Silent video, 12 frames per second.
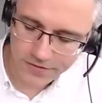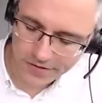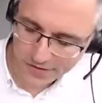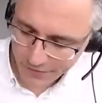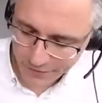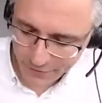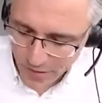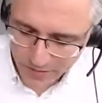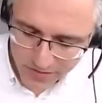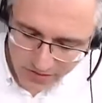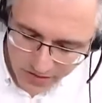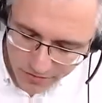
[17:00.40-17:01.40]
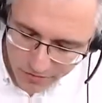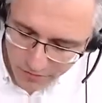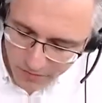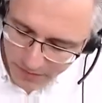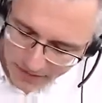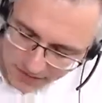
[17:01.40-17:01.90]
for most central
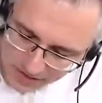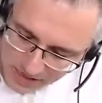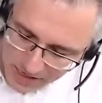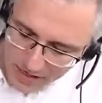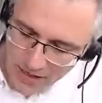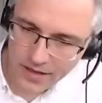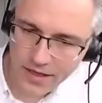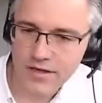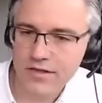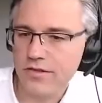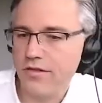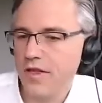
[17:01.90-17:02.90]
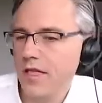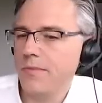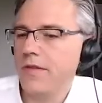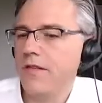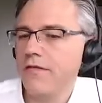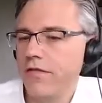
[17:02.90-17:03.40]
banks, and that is to keep
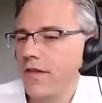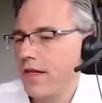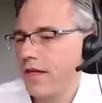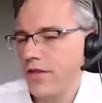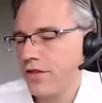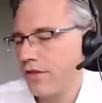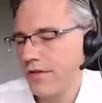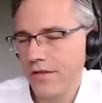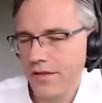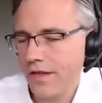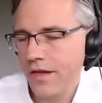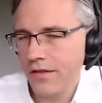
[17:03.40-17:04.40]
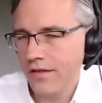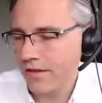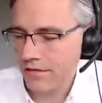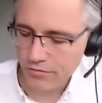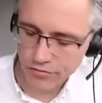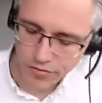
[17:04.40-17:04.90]
inflation under
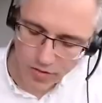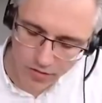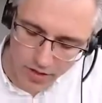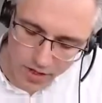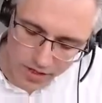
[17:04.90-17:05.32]
control.